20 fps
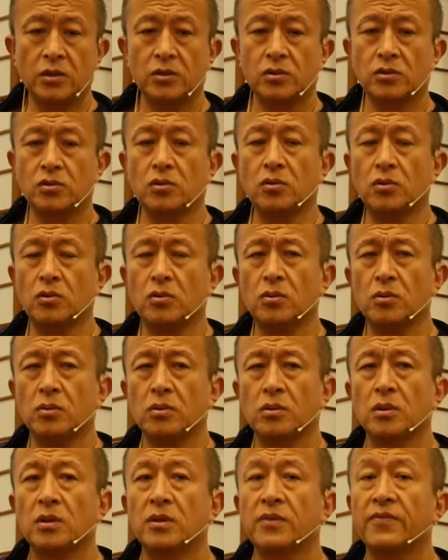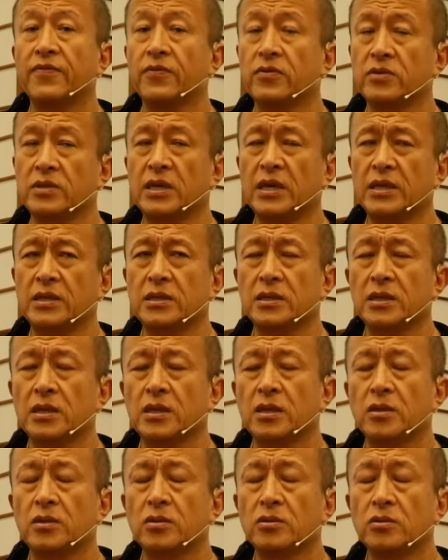So, for that,
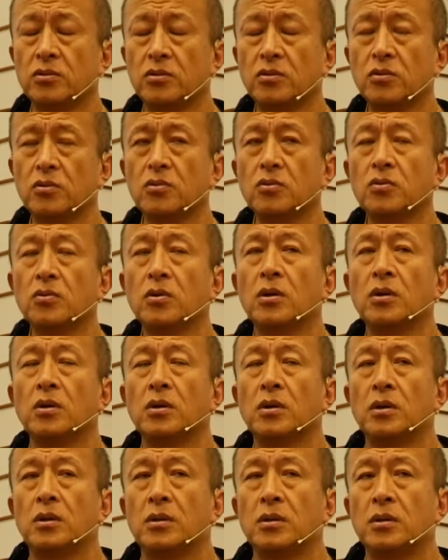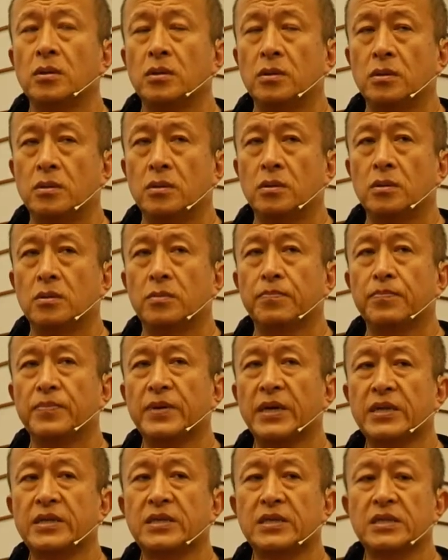you
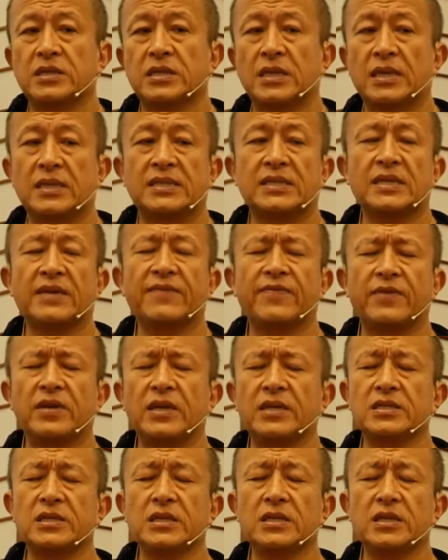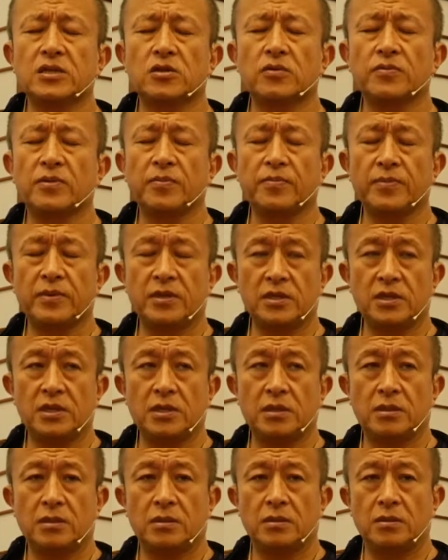practice selflessness of the
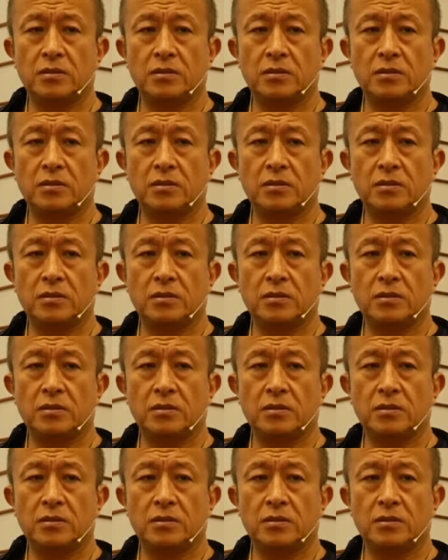person,